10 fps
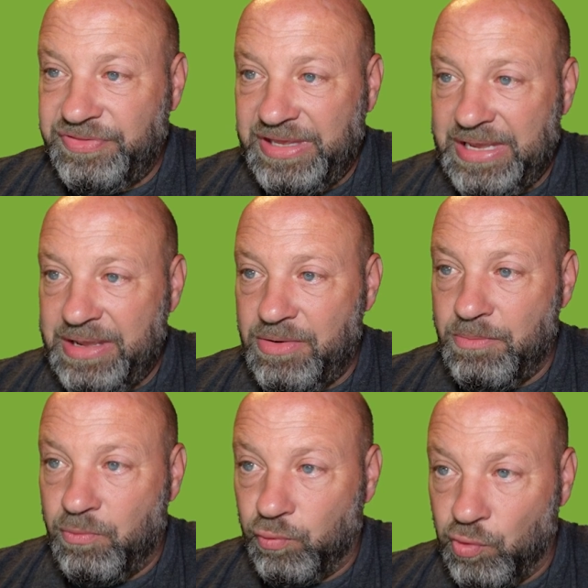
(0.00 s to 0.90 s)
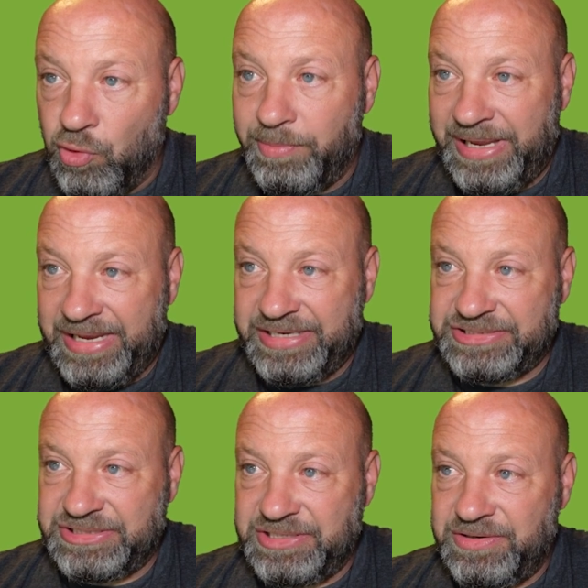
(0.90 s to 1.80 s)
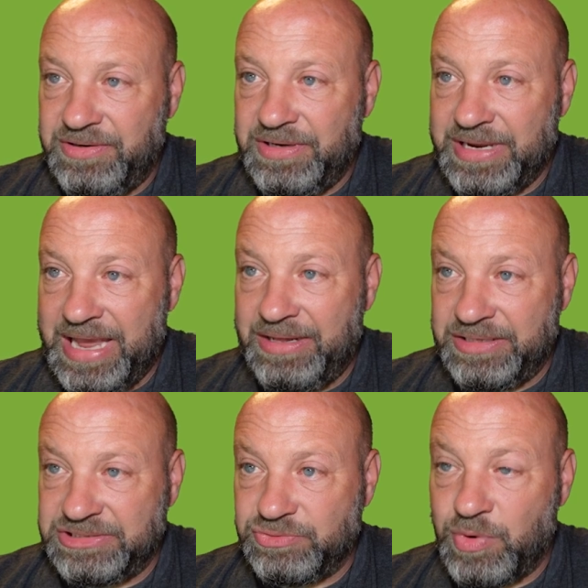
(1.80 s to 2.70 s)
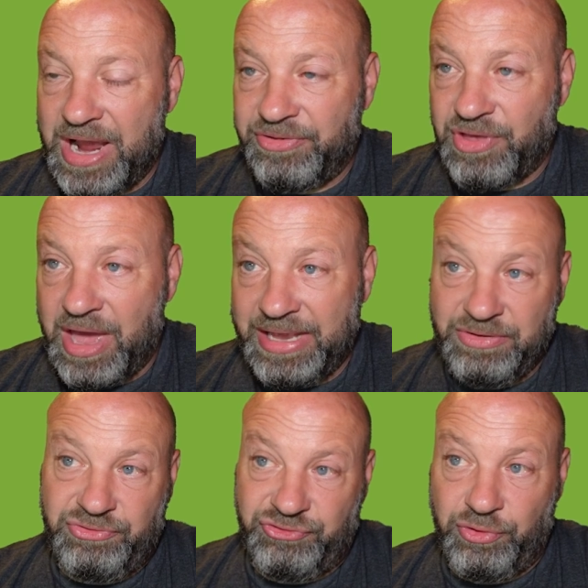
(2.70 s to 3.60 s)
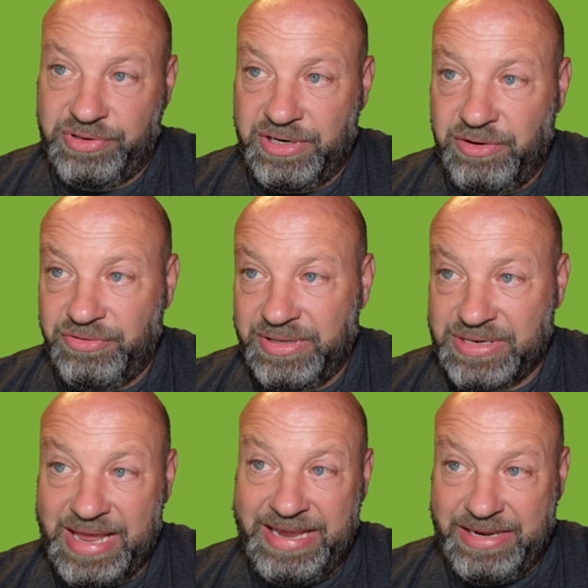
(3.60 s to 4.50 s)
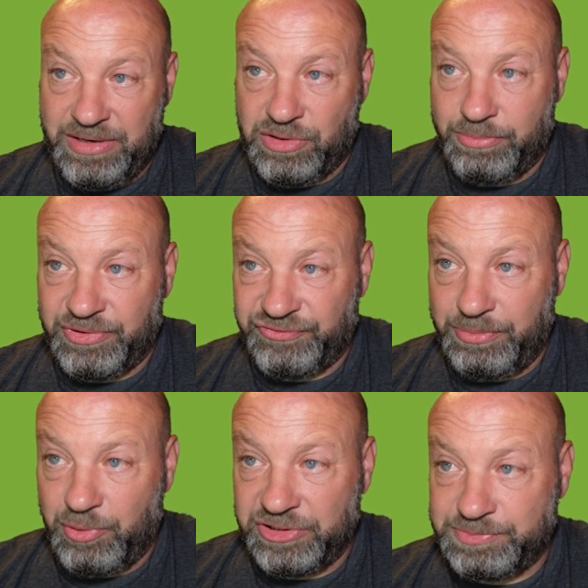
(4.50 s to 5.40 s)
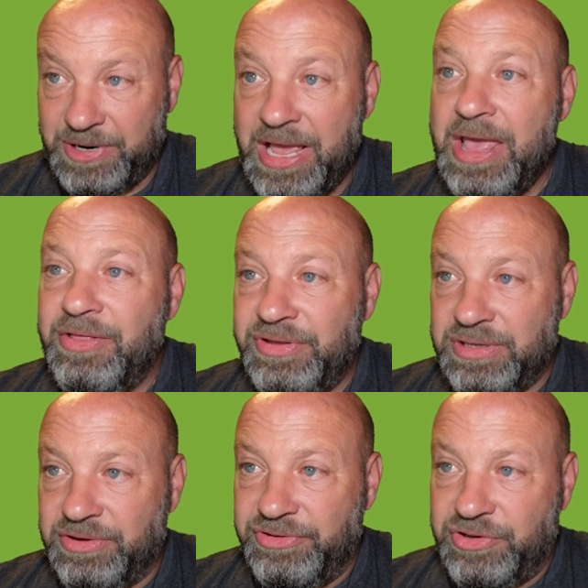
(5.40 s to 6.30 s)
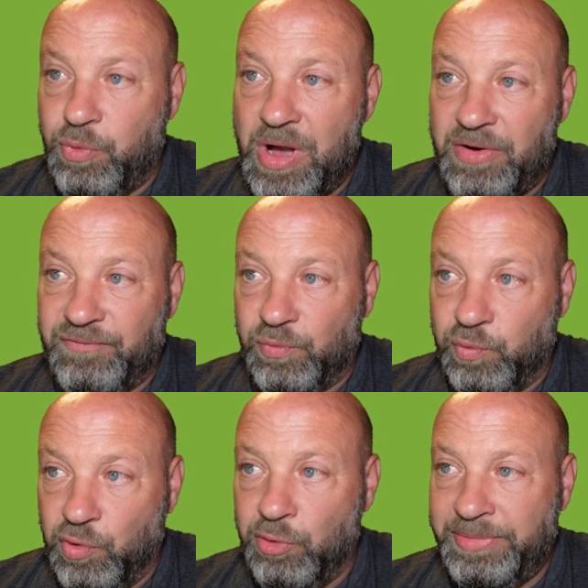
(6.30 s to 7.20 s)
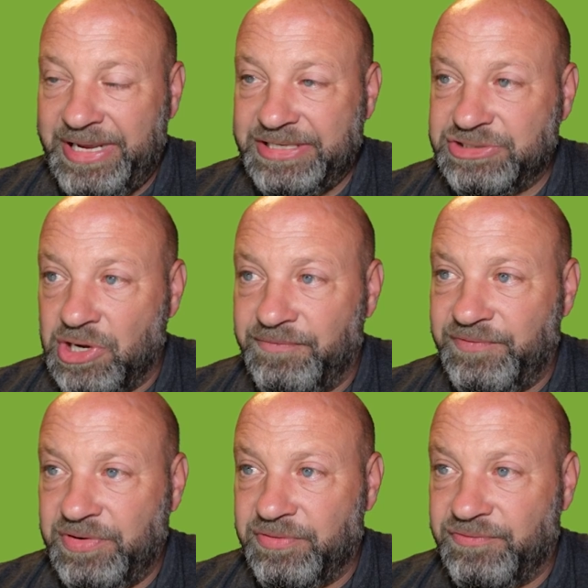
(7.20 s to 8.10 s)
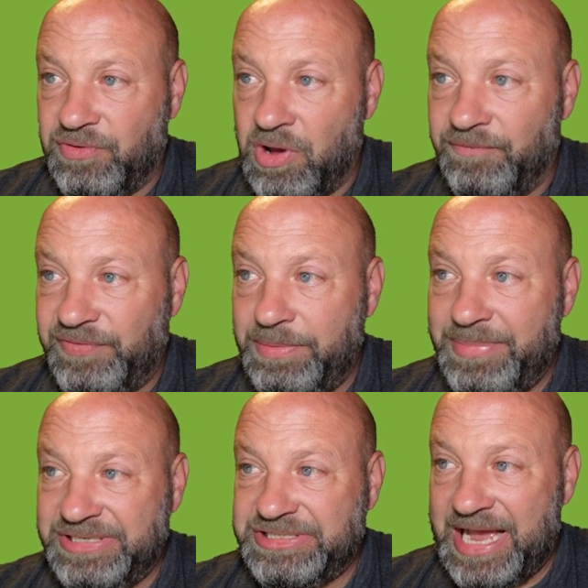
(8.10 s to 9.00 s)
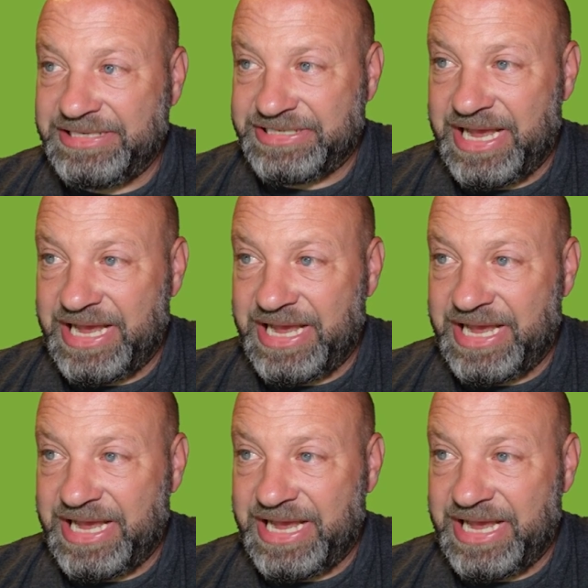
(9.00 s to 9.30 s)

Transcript: the roomiest. Okay, this is why I thought I chose to do this. I hate Consumers Reports, but these are the 12 roomiest, comfy mid-size